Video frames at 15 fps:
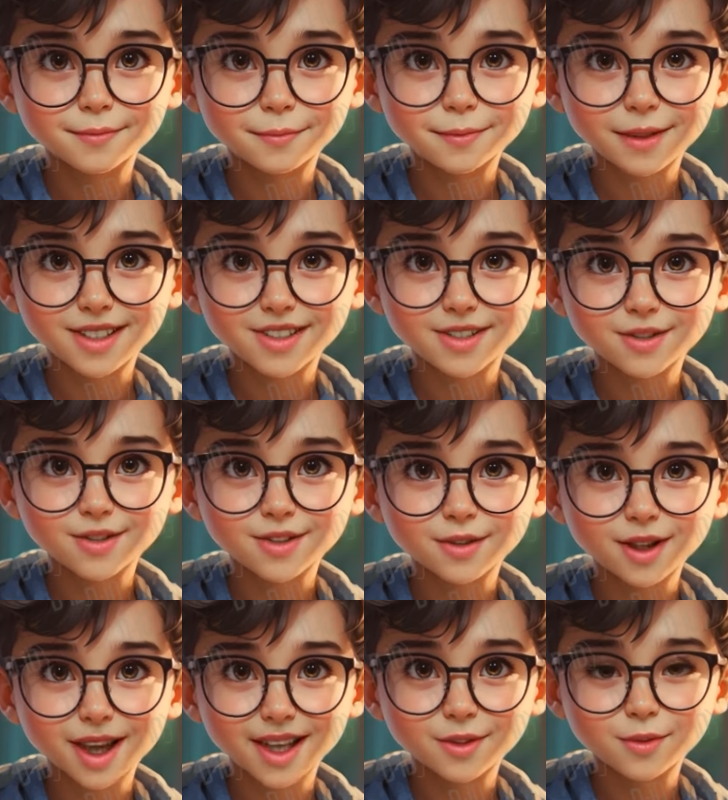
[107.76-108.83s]
Make sure
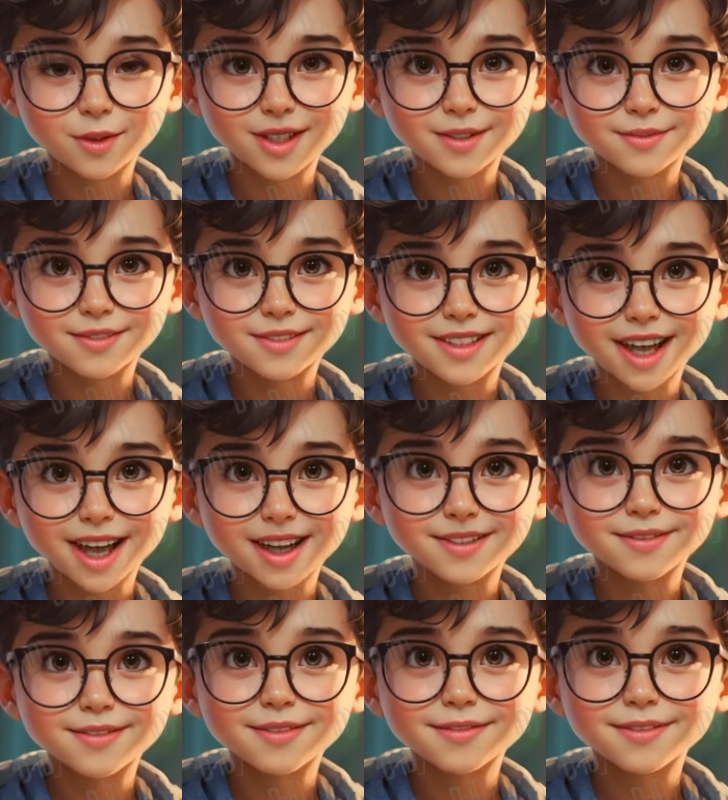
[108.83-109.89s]
to add relevant
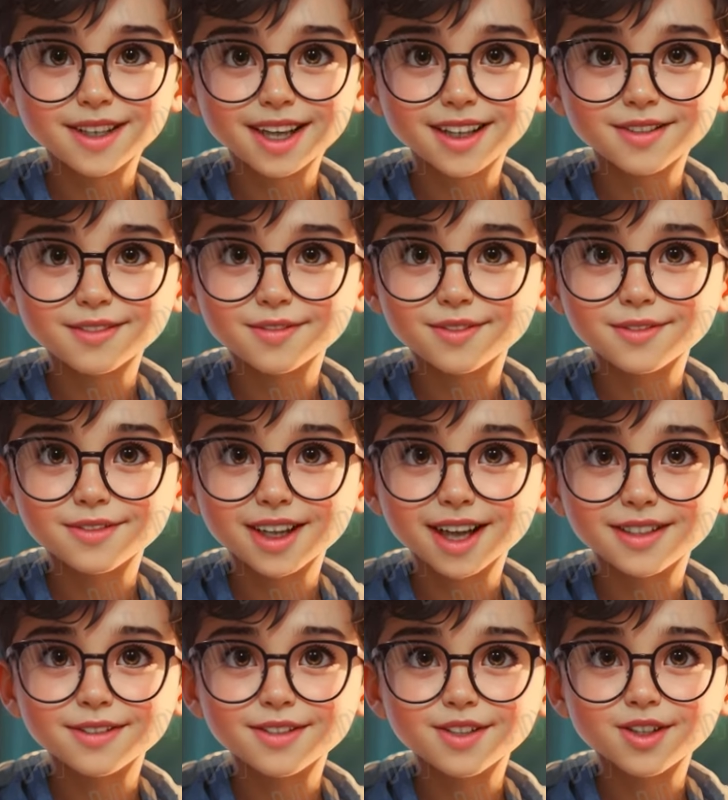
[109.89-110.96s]
tags, titles,
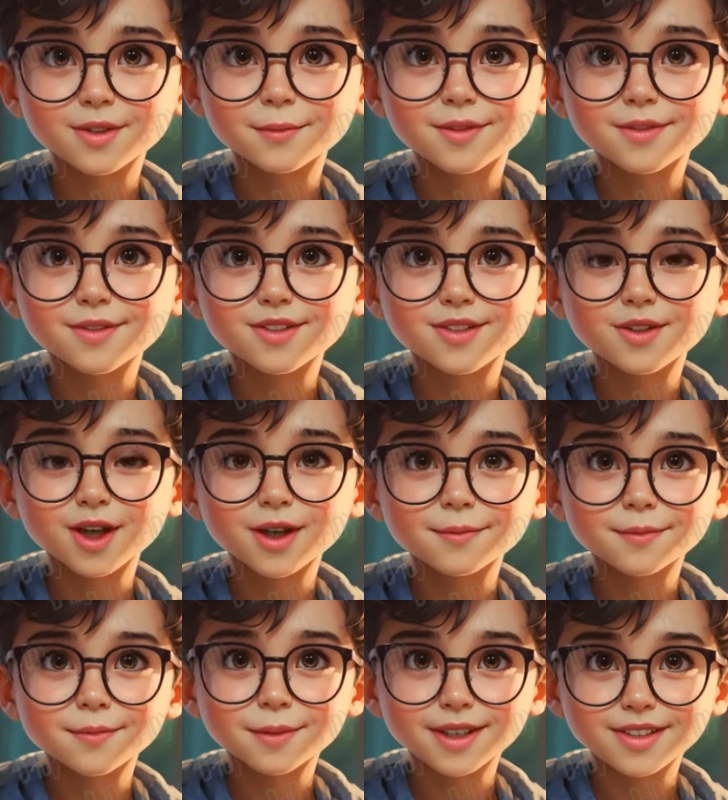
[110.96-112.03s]
and descriptions to
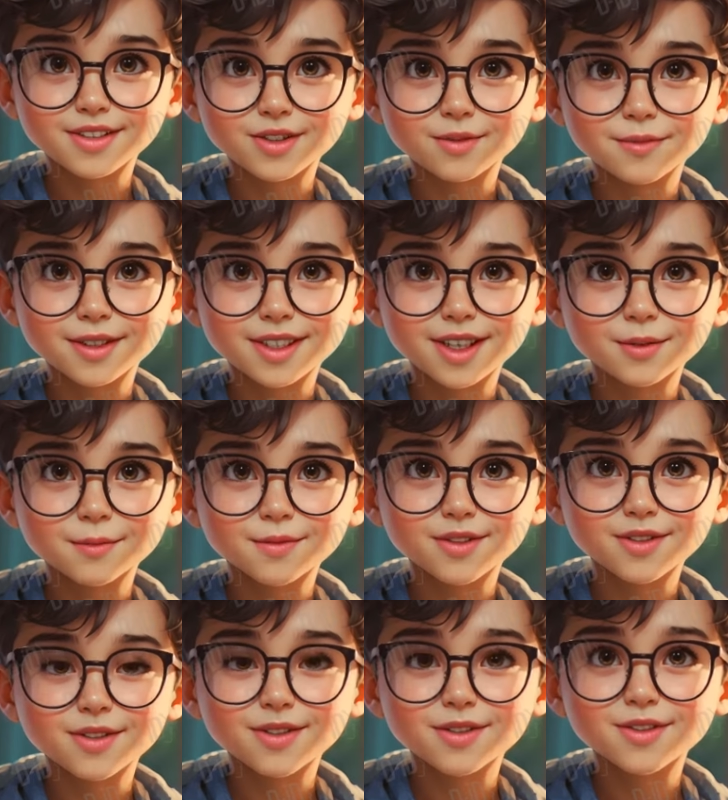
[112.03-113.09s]
optimize your video
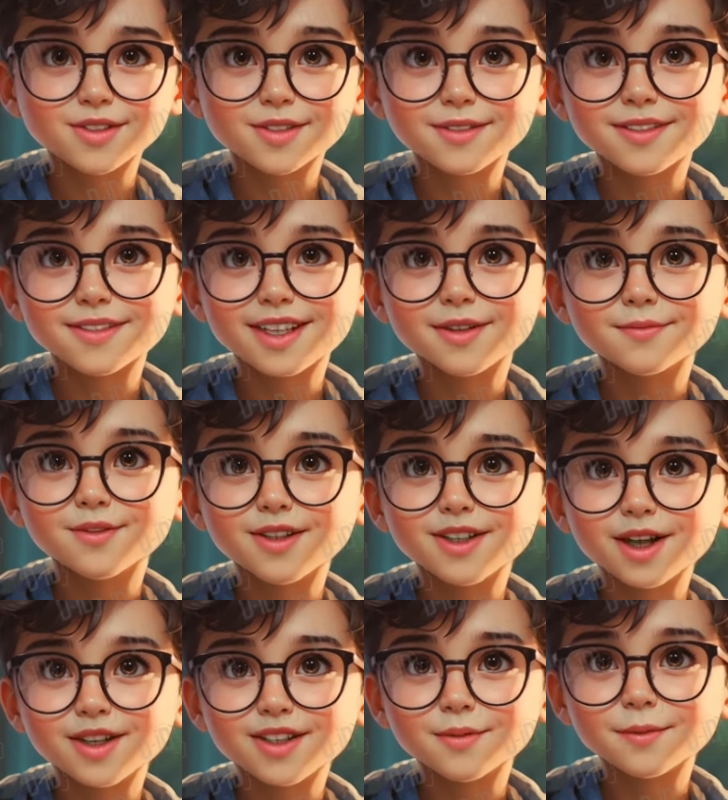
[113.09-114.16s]
for search and
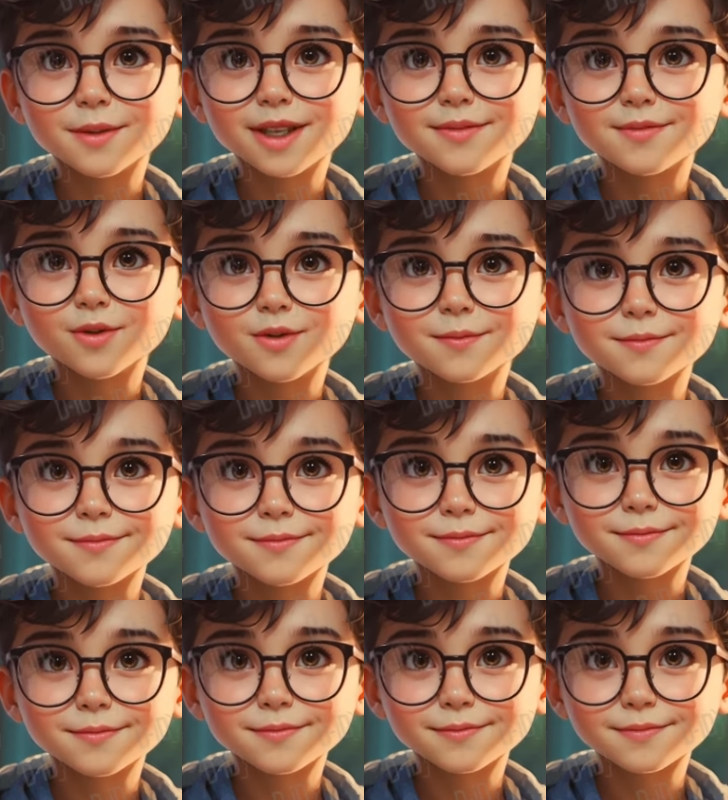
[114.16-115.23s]
discovery on the platform.
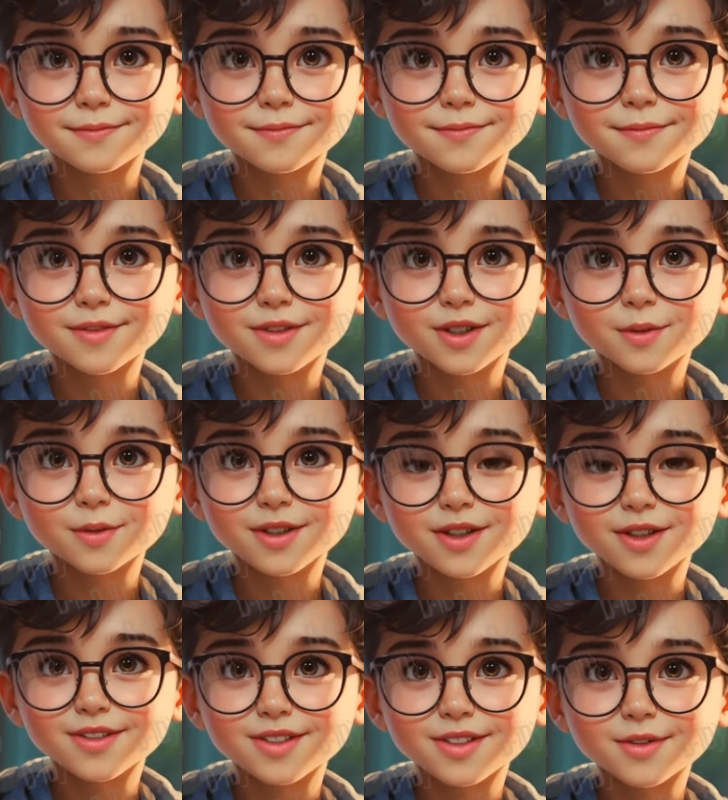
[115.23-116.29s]
You can
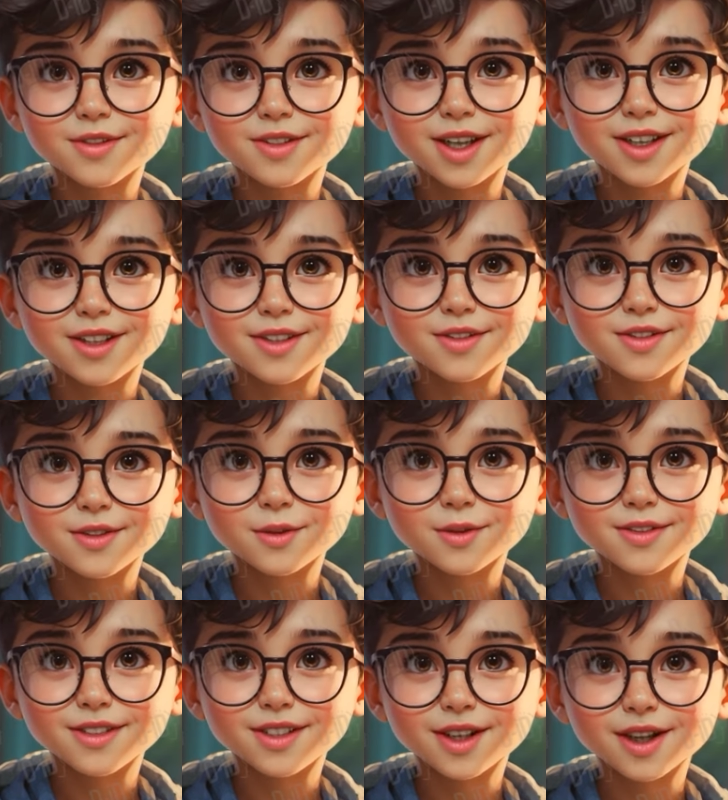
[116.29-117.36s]
also share your
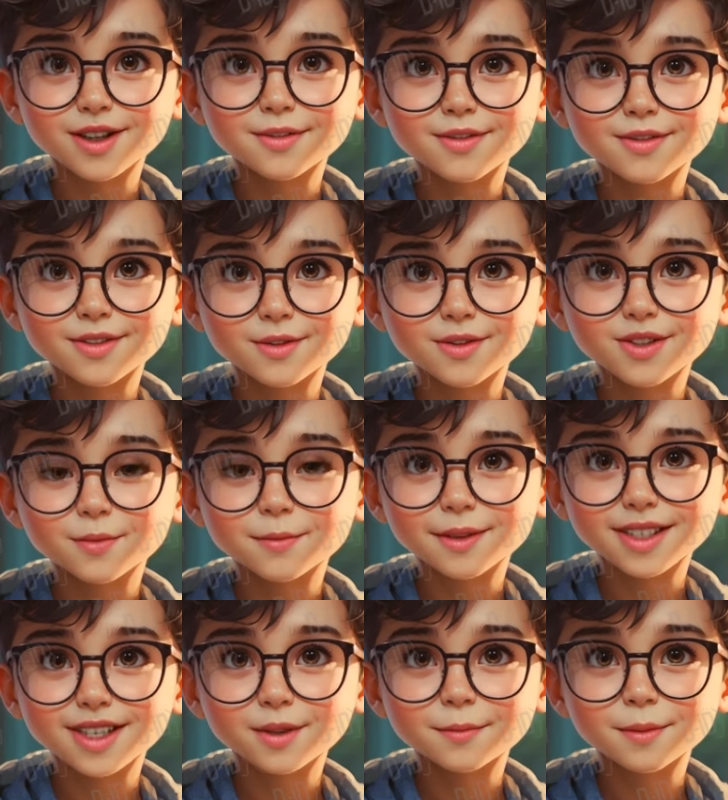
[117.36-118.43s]
shorts on other social
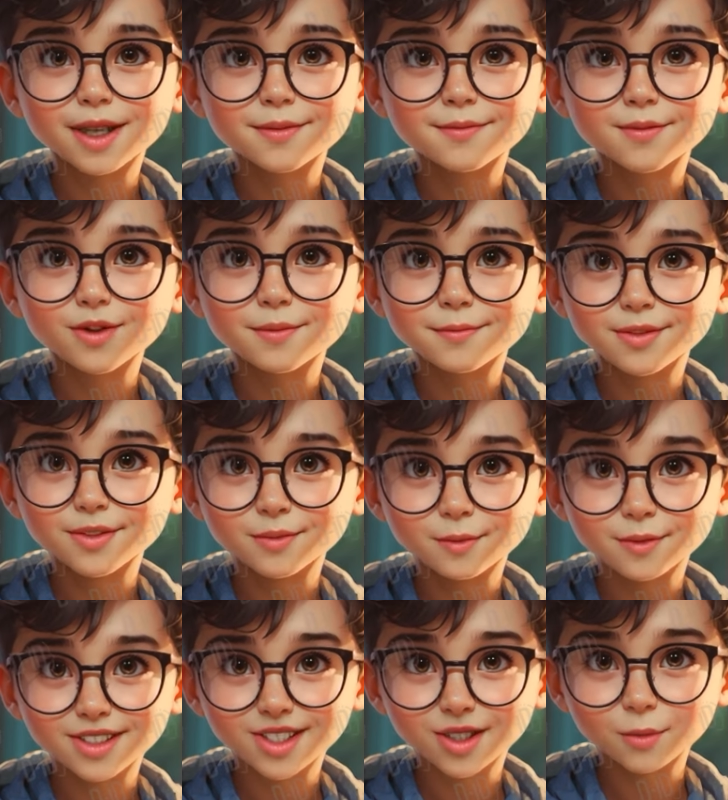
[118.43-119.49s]
media platforms to
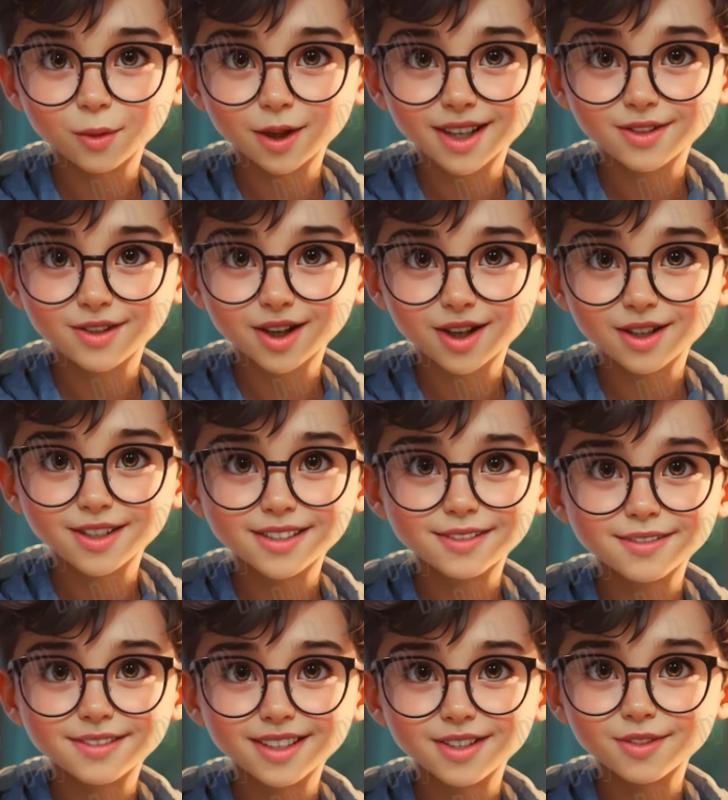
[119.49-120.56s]
reach a wider
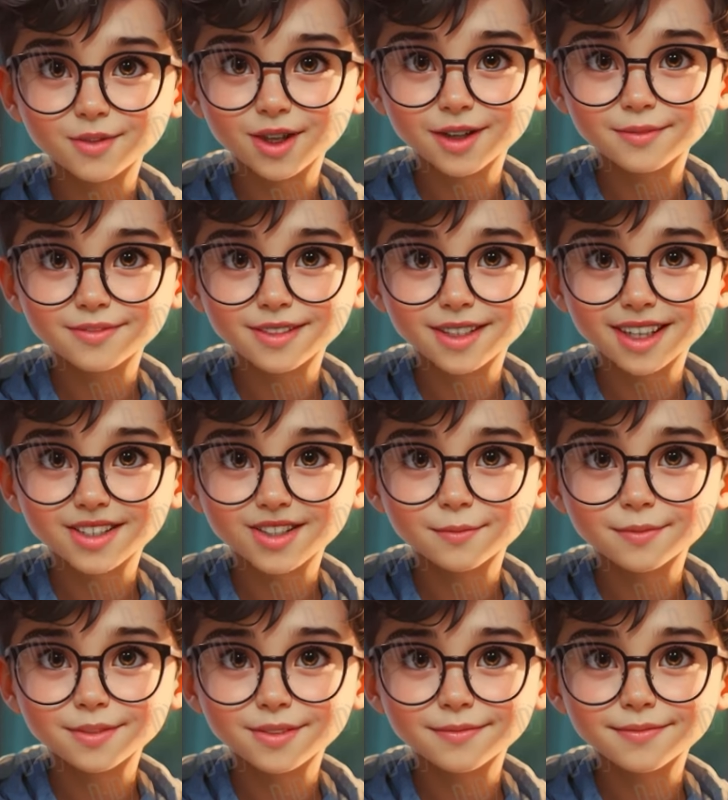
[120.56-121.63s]
audience and drive
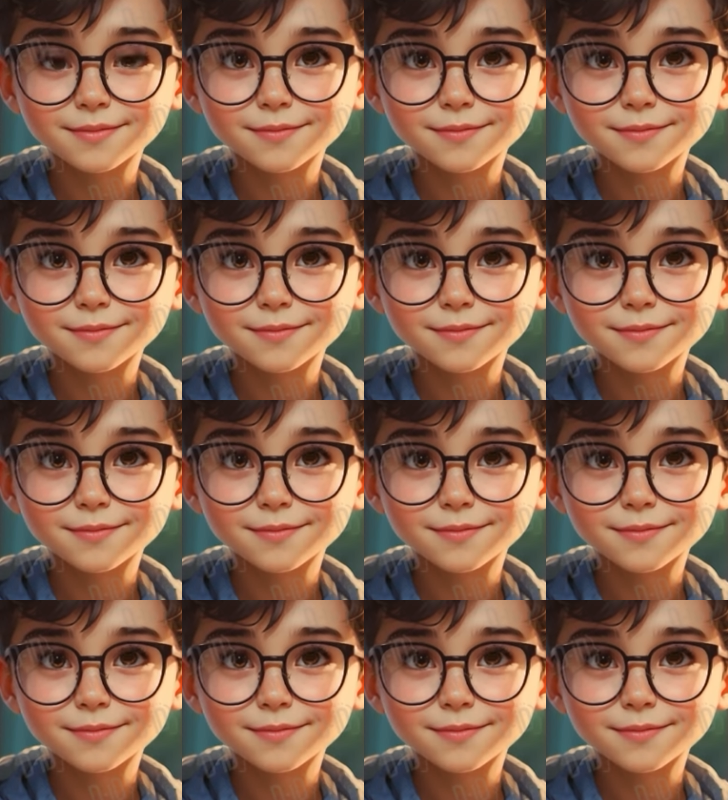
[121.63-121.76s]
engagement.